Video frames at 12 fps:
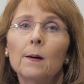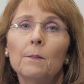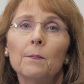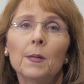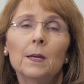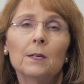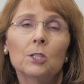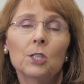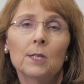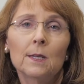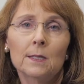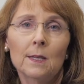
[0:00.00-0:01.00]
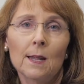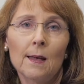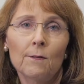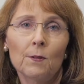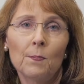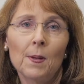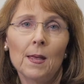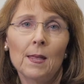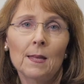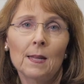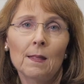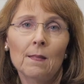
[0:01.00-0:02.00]
because she doesn't have to pay
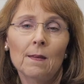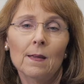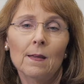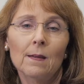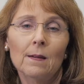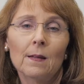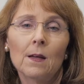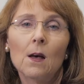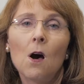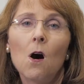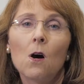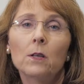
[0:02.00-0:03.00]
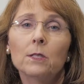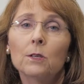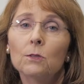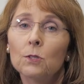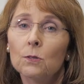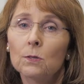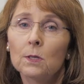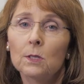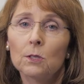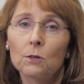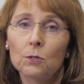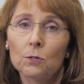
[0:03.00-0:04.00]
anything. Also, Susan's
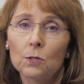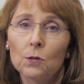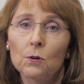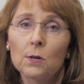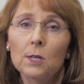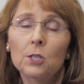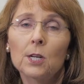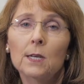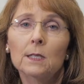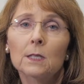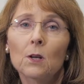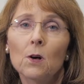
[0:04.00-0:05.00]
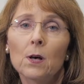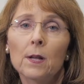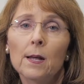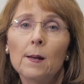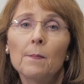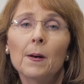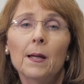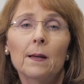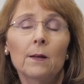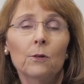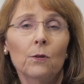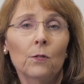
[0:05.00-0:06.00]
Social Security check has gone up by
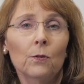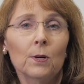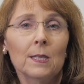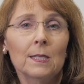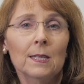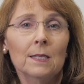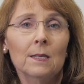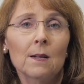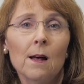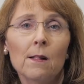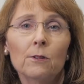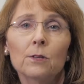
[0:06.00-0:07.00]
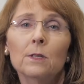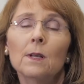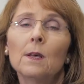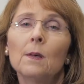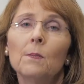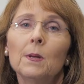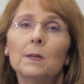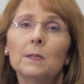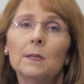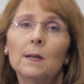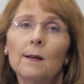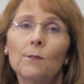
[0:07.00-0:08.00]
$136 because
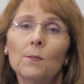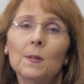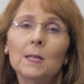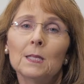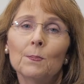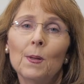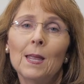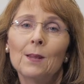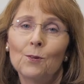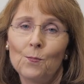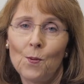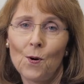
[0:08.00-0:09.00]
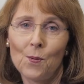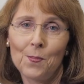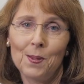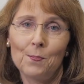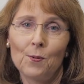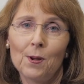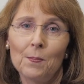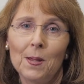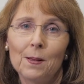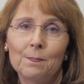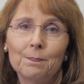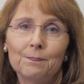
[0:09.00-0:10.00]
the government is paying her Part B
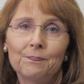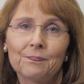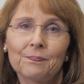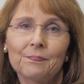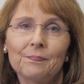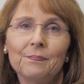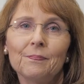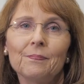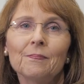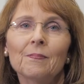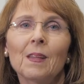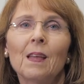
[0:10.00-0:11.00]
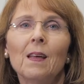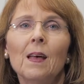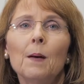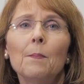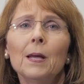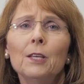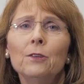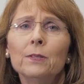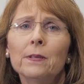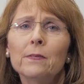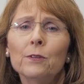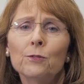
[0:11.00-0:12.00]
premium. By
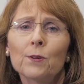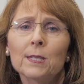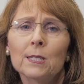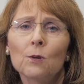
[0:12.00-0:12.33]
using the trust to